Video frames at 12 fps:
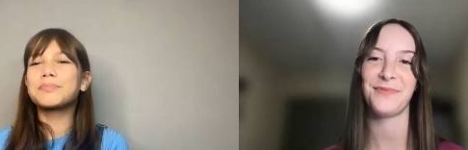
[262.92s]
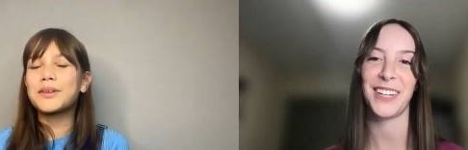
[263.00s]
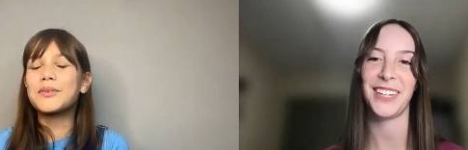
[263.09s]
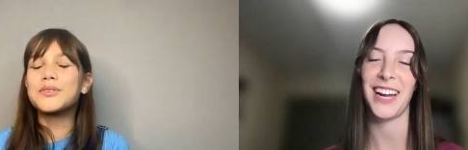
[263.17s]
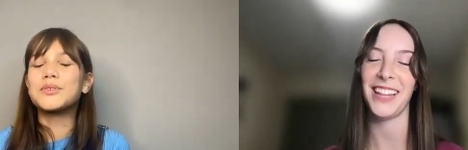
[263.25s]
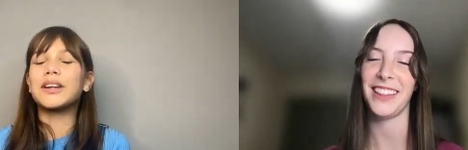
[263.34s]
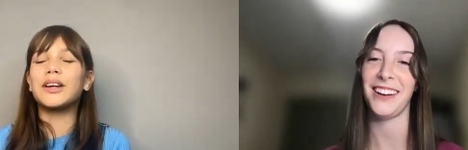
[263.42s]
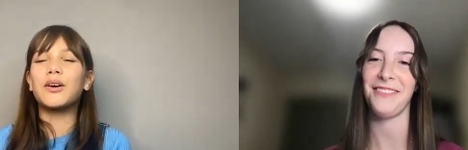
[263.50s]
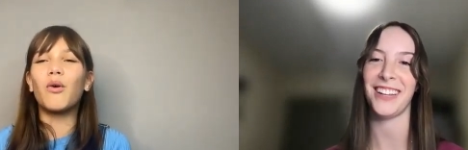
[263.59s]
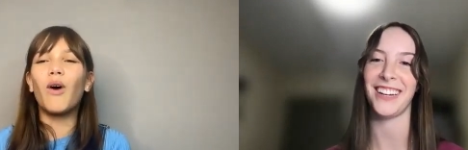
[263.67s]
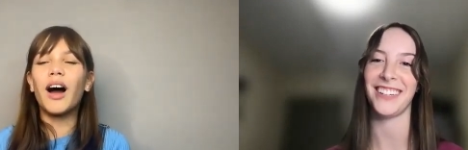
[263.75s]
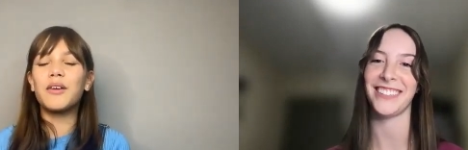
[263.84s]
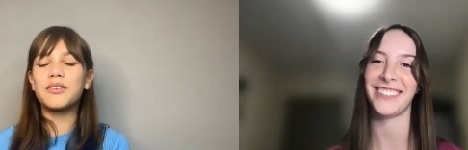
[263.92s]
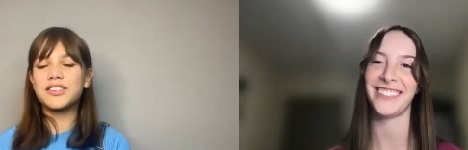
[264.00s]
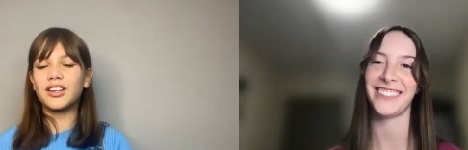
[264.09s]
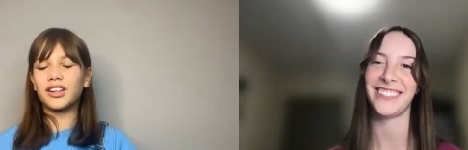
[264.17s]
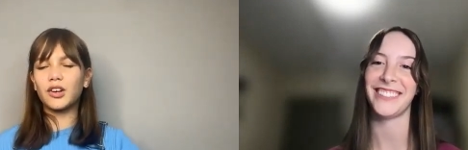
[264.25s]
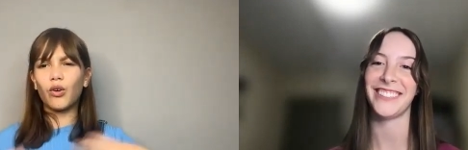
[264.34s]
Speaker 1: it was really cool. I was
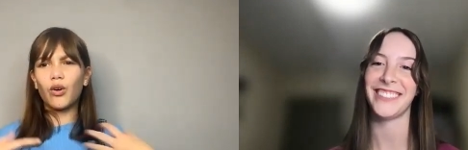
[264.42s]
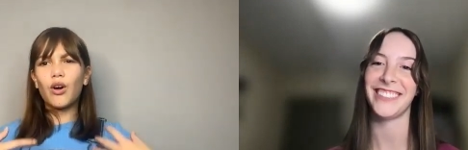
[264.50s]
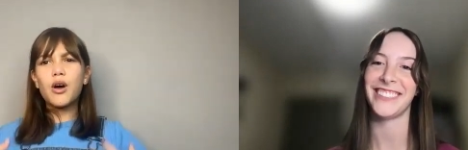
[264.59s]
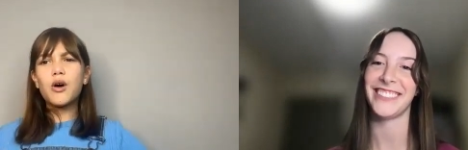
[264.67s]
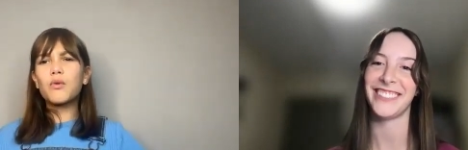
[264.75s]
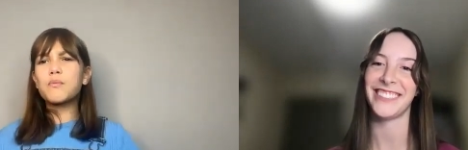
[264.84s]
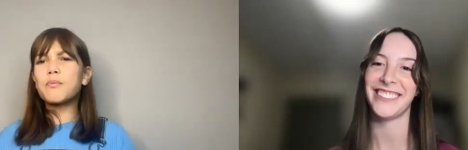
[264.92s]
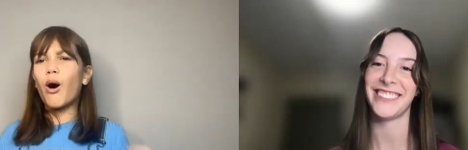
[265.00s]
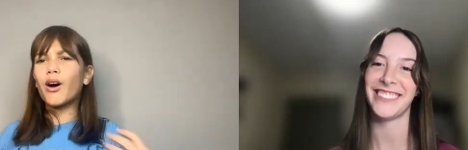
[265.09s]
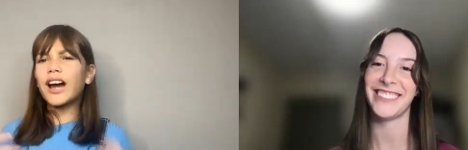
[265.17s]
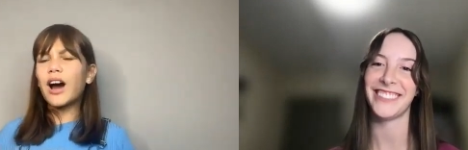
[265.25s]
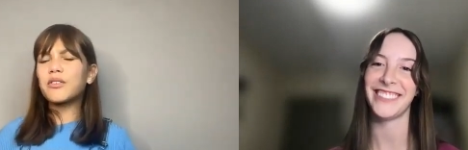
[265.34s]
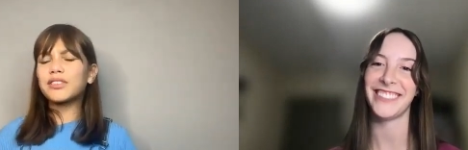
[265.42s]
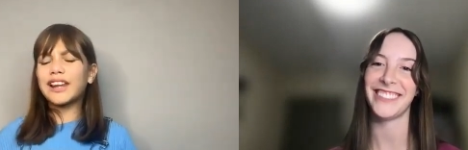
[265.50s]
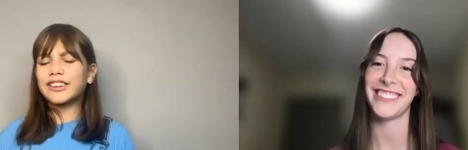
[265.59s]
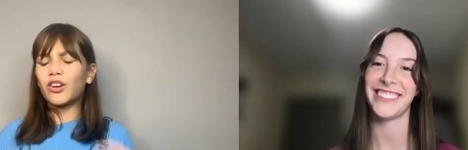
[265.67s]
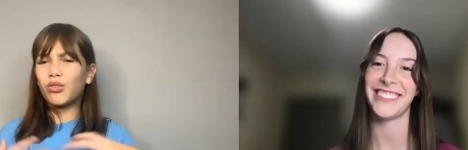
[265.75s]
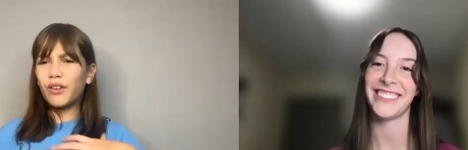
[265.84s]
the little ball gown,
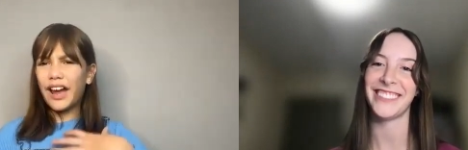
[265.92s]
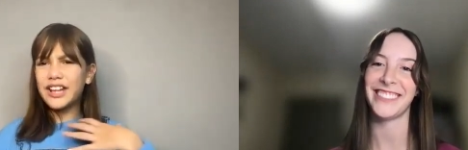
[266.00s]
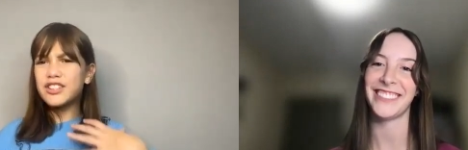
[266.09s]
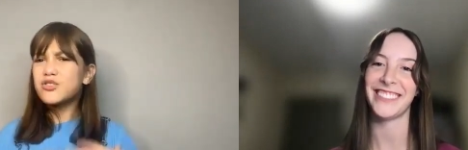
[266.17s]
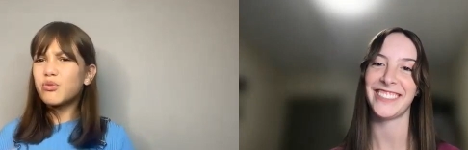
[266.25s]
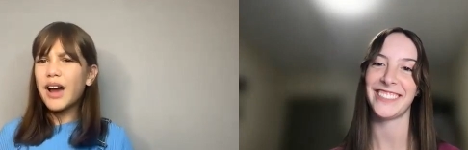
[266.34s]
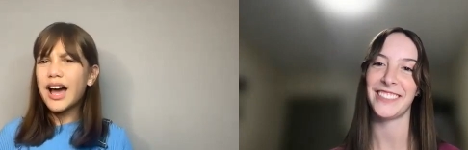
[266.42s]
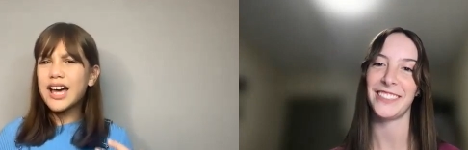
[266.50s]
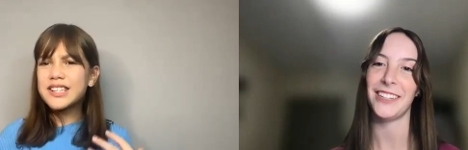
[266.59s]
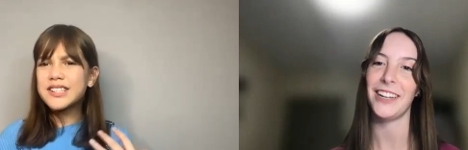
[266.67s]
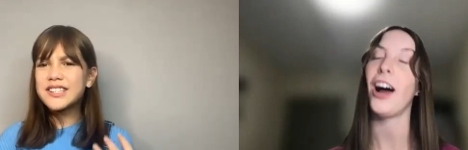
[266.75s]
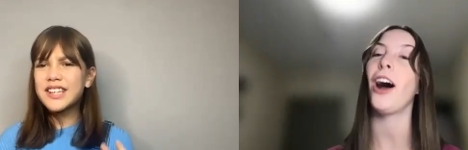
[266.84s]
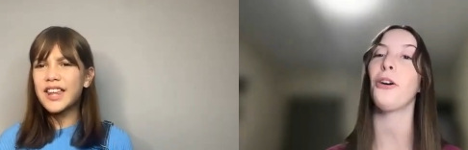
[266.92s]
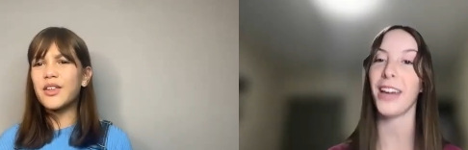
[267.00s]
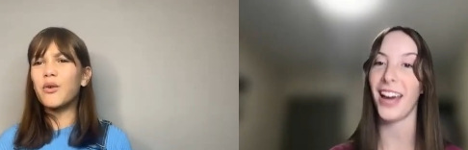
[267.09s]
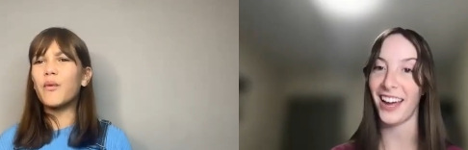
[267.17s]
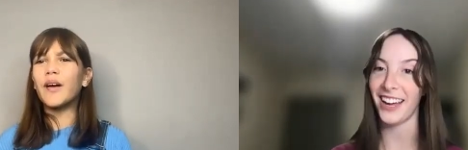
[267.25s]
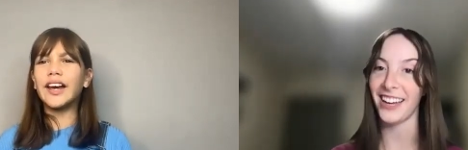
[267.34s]
like the red dress
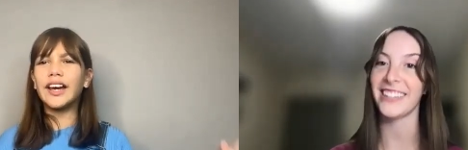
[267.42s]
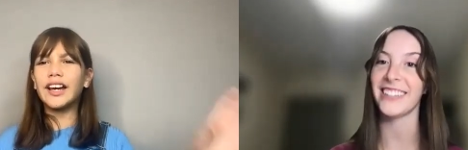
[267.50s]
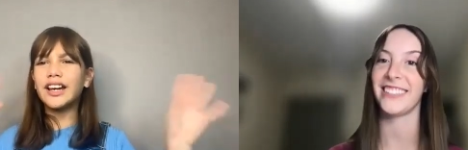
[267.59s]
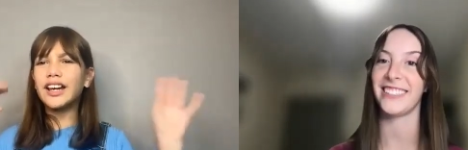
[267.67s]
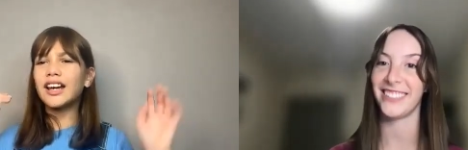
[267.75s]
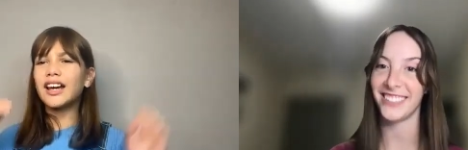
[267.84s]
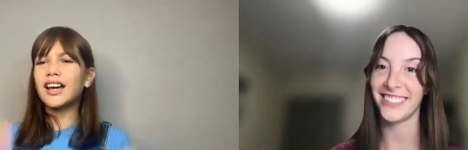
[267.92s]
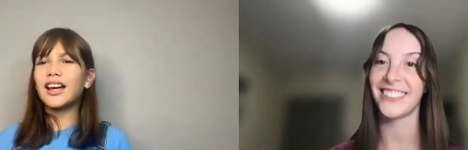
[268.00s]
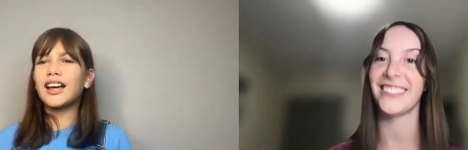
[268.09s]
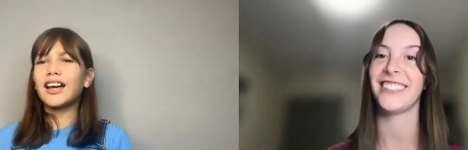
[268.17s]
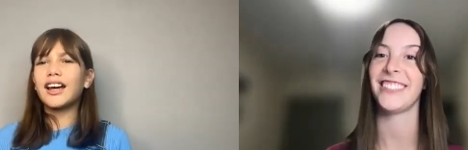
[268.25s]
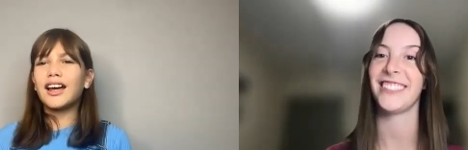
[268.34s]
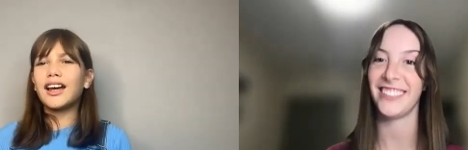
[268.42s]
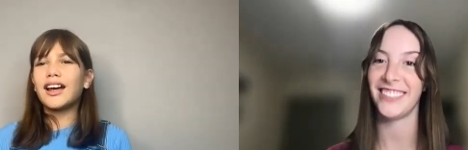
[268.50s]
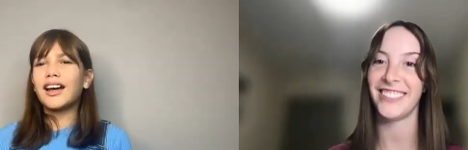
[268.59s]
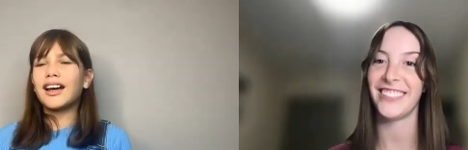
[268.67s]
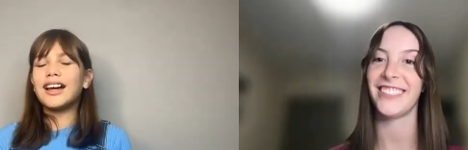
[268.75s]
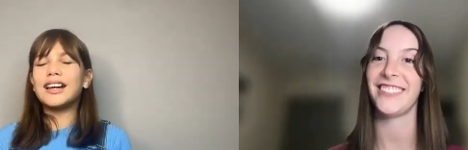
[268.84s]
and okay. the wig.
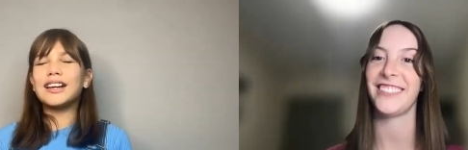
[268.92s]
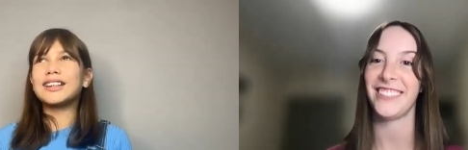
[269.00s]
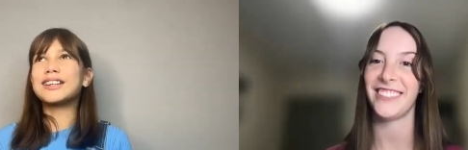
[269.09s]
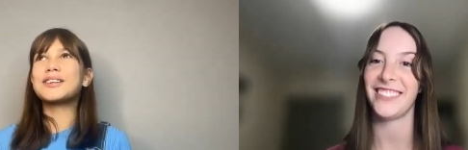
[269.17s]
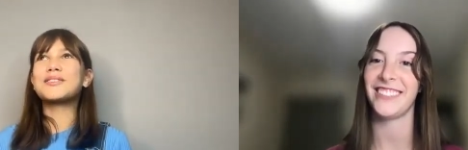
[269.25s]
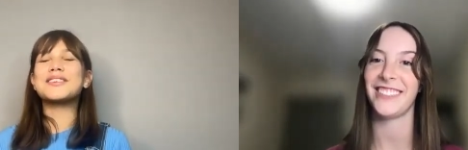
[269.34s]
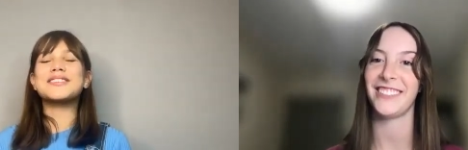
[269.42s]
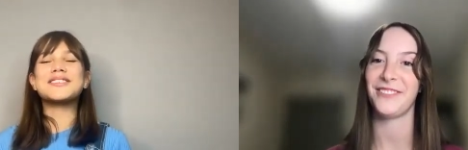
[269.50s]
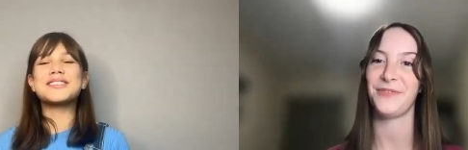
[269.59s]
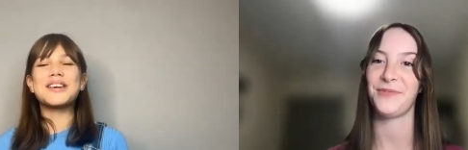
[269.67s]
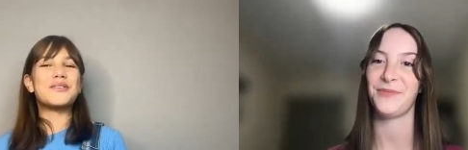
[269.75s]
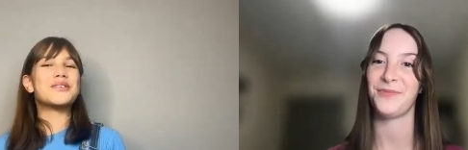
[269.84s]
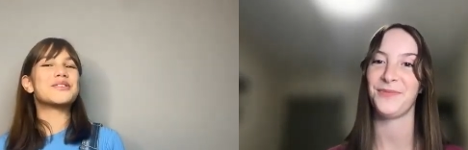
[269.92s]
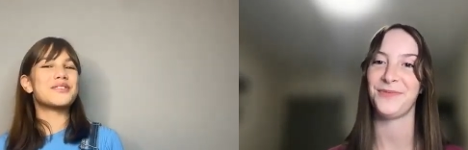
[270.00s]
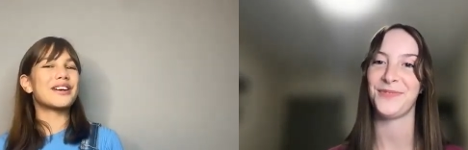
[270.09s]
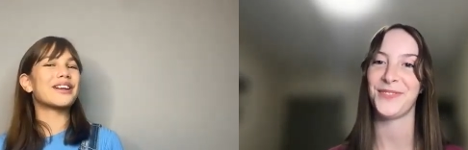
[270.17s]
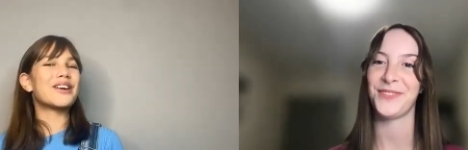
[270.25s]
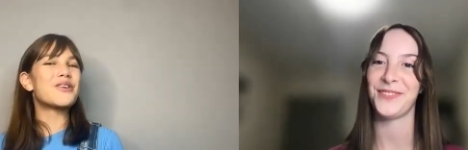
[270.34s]
Eh, it was it was
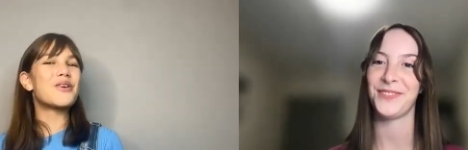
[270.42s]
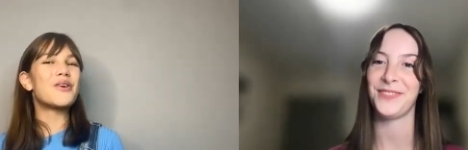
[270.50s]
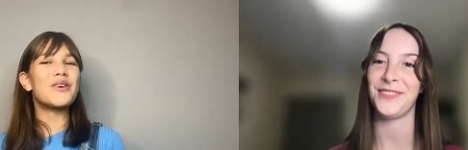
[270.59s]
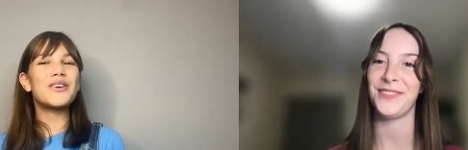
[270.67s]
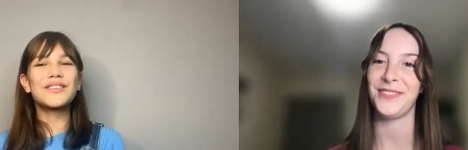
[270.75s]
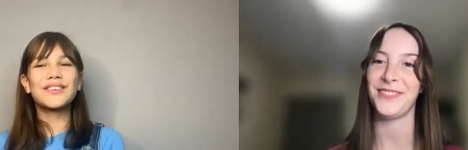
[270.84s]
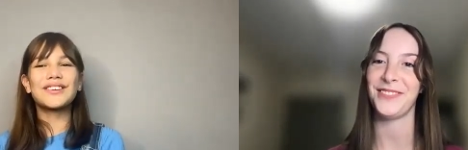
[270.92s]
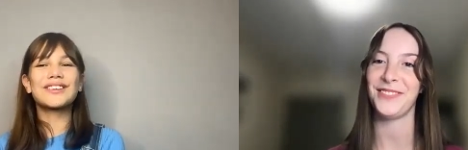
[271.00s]
really cool.